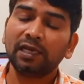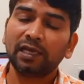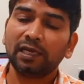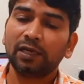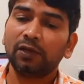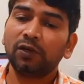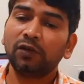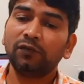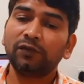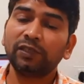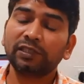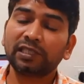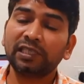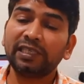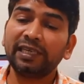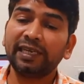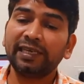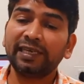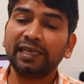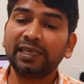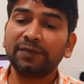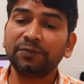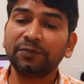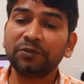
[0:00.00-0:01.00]
obviously
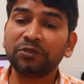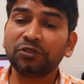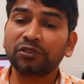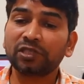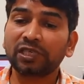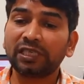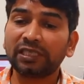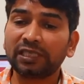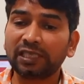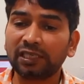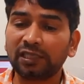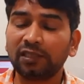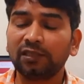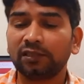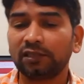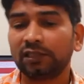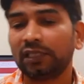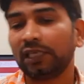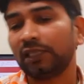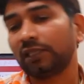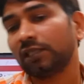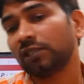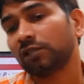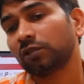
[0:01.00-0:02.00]
an administrator
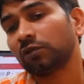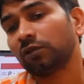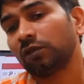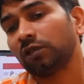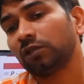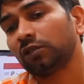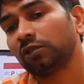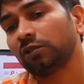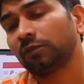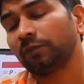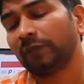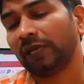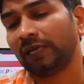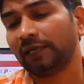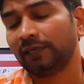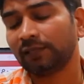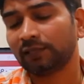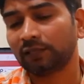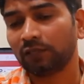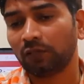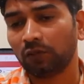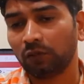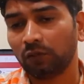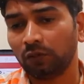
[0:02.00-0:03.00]
that is going to
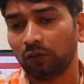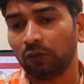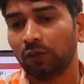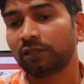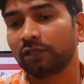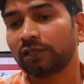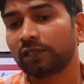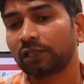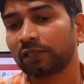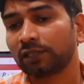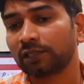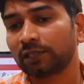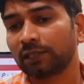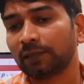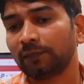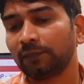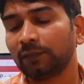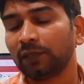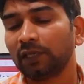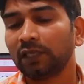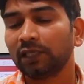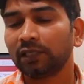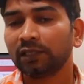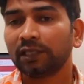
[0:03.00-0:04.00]
manage the whole
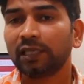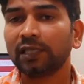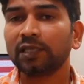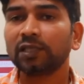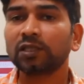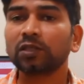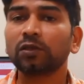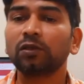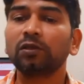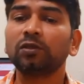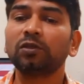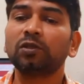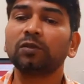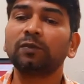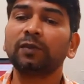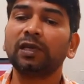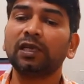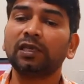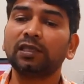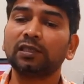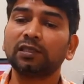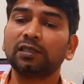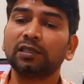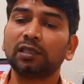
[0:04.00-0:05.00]
system, that is going to
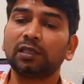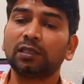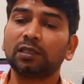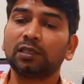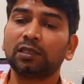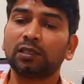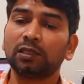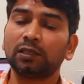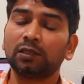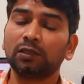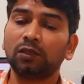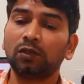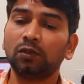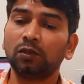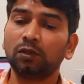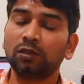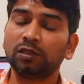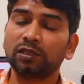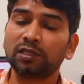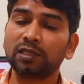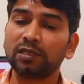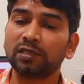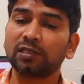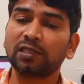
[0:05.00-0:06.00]
manage that whole
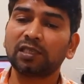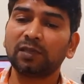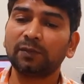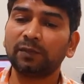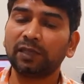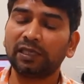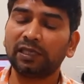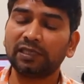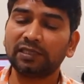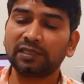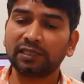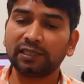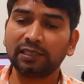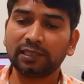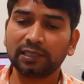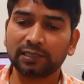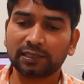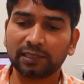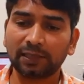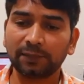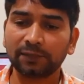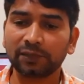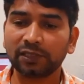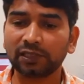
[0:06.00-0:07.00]
system and see the
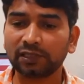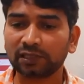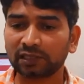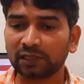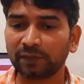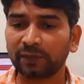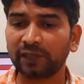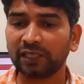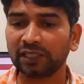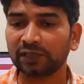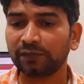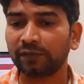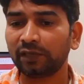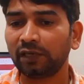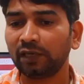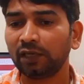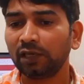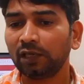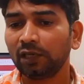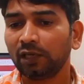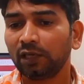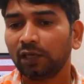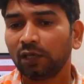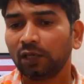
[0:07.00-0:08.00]
subsystem as well.
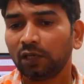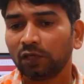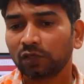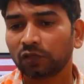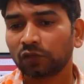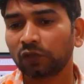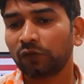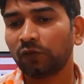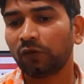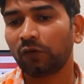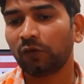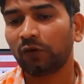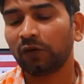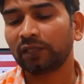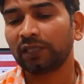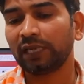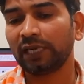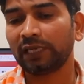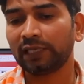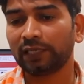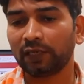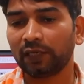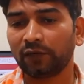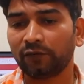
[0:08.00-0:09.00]
So for
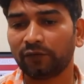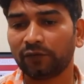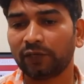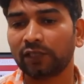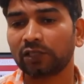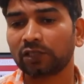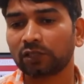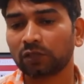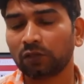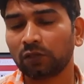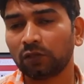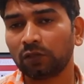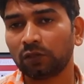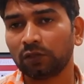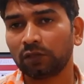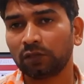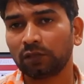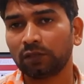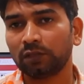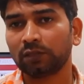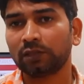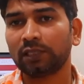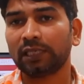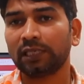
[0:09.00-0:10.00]
that alfresco
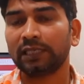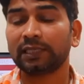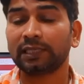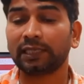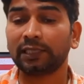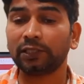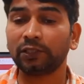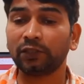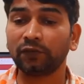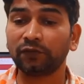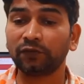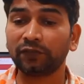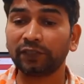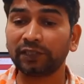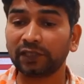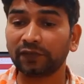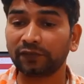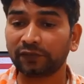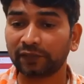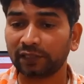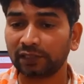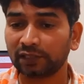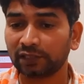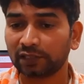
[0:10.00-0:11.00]
is that kind of
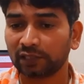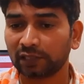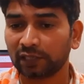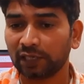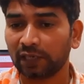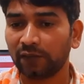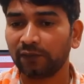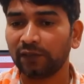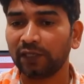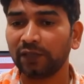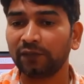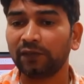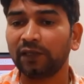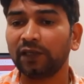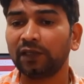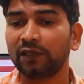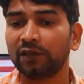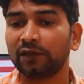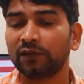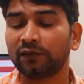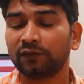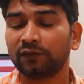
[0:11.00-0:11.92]
interface available